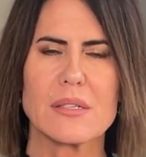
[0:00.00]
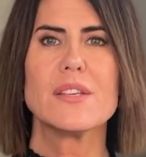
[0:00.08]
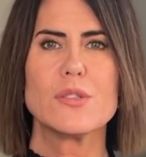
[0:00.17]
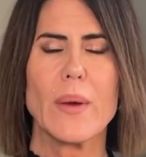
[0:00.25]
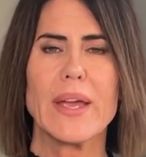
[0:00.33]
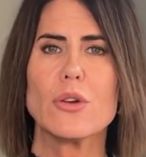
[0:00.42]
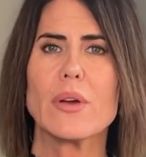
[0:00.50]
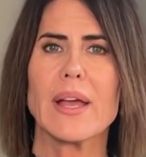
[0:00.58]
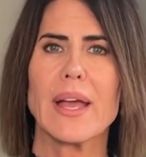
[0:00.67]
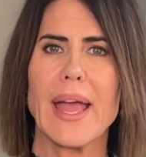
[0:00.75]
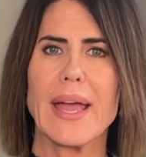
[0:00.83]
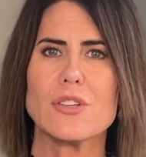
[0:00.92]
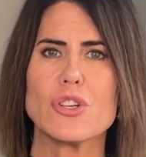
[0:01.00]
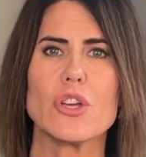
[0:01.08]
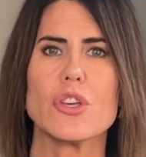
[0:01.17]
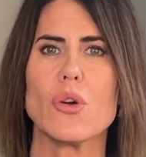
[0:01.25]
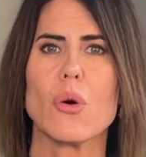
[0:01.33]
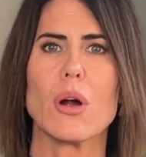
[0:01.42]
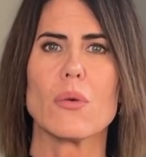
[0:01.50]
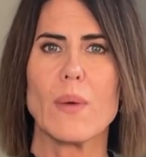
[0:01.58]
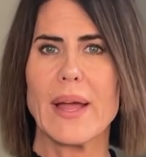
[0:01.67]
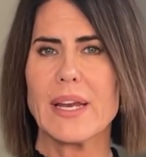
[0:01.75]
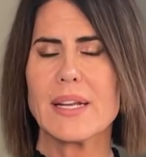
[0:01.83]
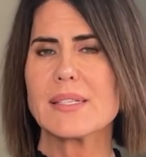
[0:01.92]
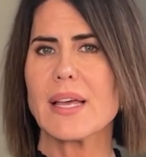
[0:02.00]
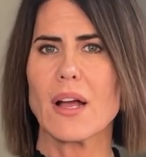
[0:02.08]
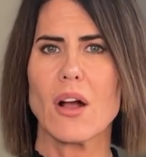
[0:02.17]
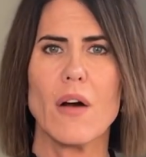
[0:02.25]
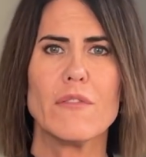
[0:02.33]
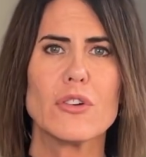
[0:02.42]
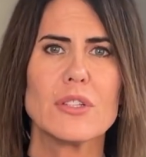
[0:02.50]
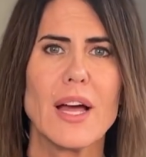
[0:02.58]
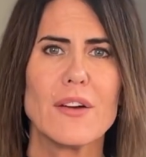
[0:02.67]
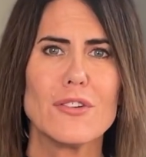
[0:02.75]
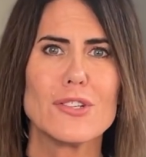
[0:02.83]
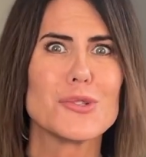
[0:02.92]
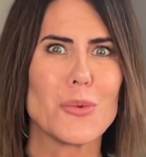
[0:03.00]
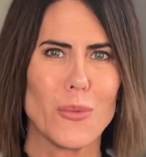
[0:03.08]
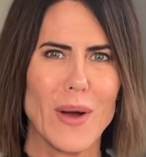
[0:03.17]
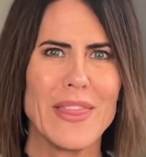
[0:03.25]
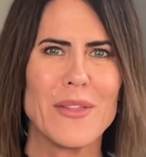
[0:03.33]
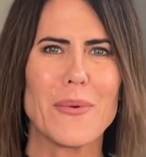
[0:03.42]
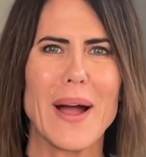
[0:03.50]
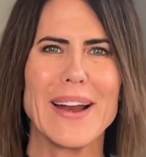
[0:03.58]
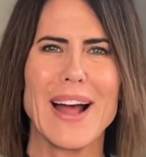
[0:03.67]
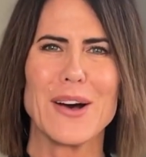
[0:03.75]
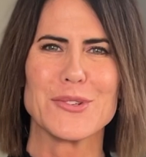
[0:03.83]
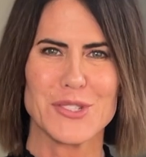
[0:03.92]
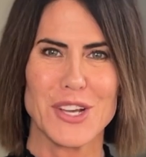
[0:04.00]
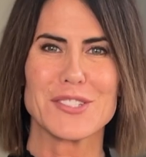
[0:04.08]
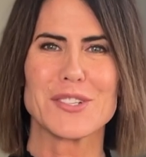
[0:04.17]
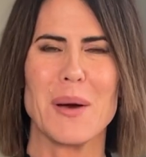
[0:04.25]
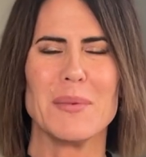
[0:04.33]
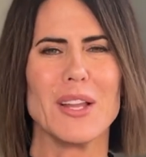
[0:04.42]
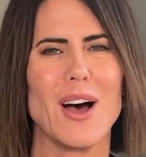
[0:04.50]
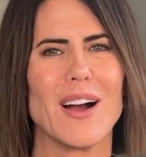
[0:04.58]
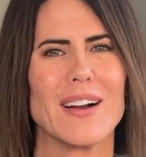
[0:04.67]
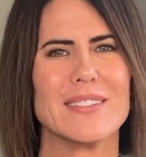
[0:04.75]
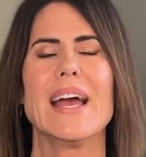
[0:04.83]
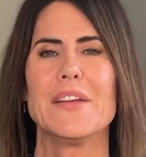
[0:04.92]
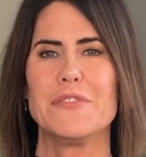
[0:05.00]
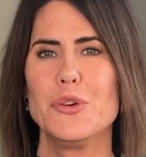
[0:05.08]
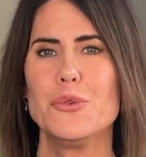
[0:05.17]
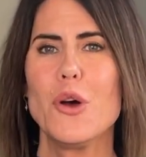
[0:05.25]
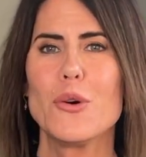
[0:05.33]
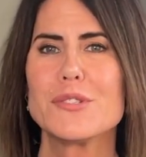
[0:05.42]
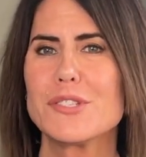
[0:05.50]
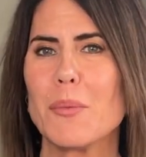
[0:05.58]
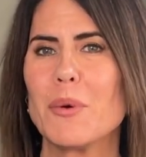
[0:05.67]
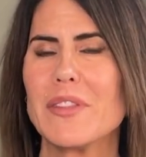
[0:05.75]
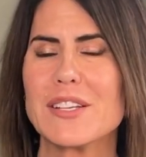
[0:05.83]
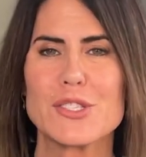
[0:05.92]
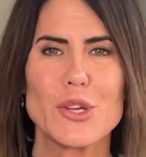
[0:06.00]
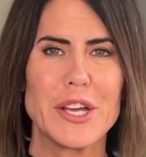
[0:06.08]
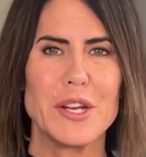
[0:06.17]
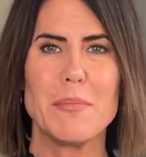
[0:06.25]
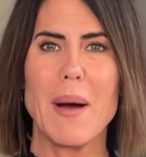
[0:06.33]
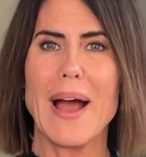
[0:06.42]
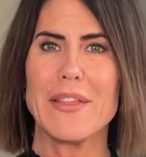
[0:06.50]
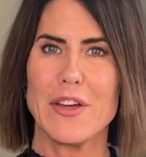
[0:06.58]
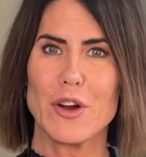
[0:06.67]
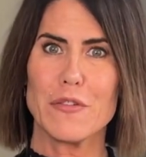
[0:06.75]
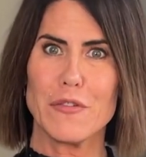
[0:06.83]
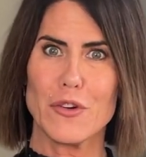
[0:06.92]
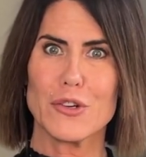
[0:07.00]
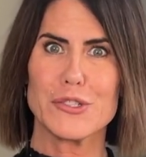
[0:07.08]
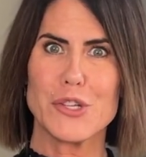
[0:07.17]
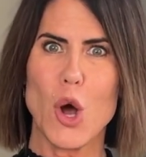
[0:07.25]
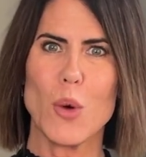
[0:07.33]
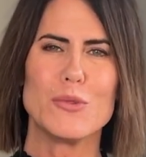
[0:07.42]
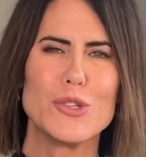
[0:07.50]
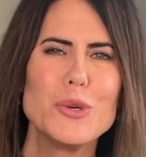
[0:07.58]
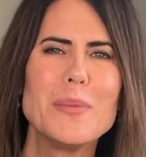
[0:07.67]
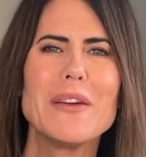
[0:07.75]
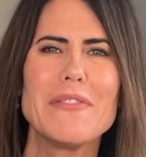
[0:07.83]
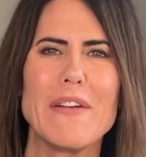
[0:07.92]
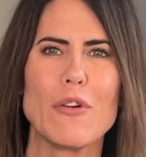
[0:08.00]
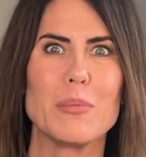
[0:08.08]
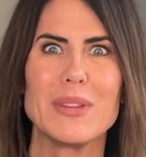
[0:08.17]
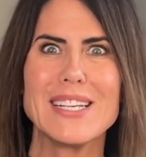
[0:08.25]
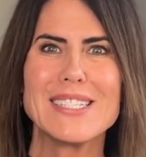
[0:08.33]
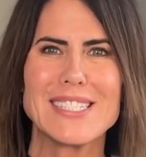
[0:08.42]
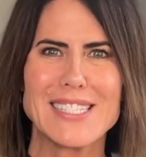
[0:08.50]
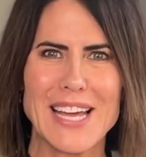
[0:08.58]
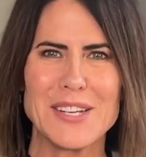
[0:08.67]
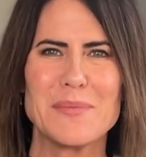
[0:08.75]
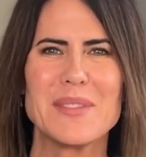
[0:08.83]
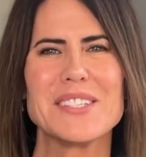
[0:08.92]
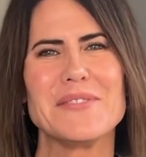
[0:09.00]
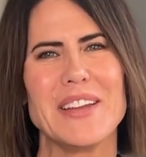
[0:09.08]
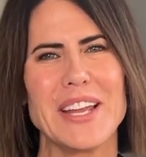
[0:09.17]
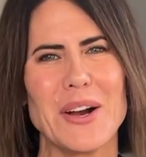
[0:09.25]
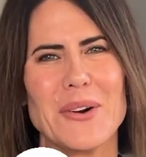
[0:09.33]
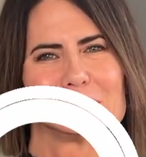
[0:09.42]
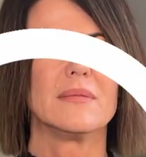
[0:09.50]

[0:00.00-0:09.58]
This way you can gauge your readiness and comfort levels when the right house does come along. And if you know someone that's looking to buy their first home, do me a favor and please send them this video.